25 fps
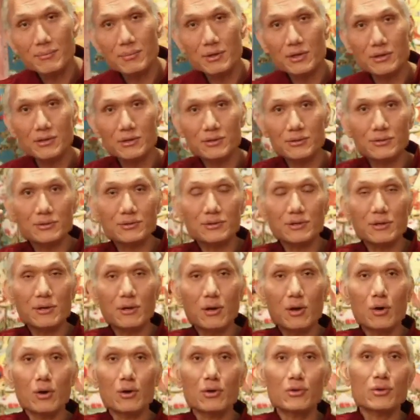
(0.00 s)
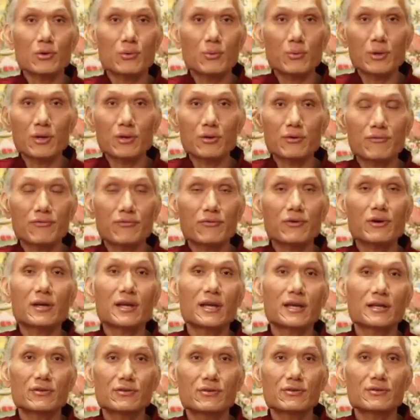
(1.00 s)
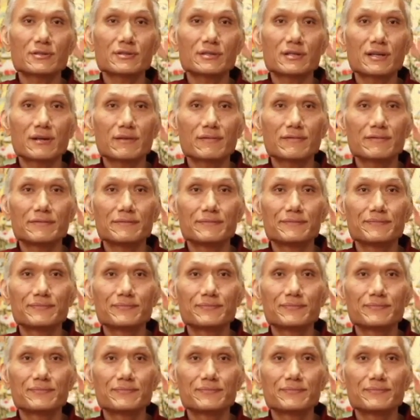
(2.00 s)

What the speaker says: because on the way you forget yourself.